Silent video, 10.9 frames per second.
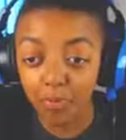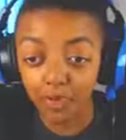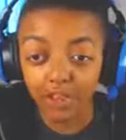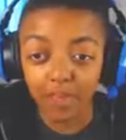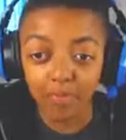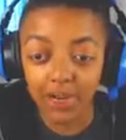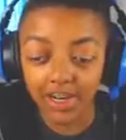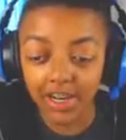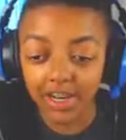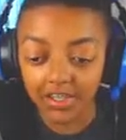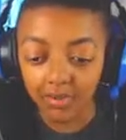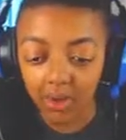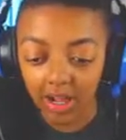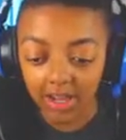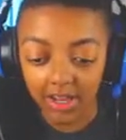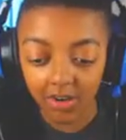got to put that bit in as
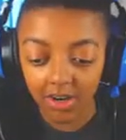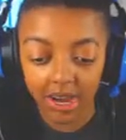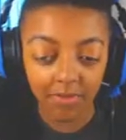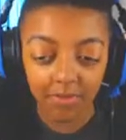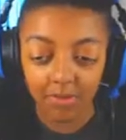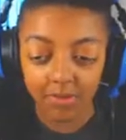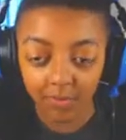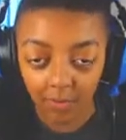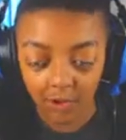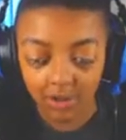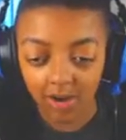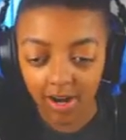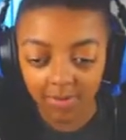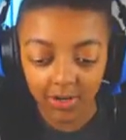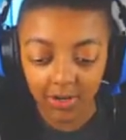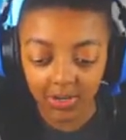well. I don't care if there was a voice
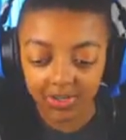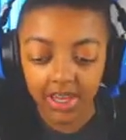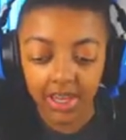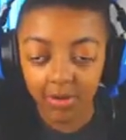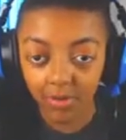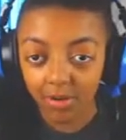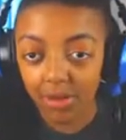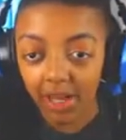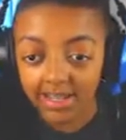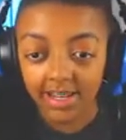crack because it wouldn't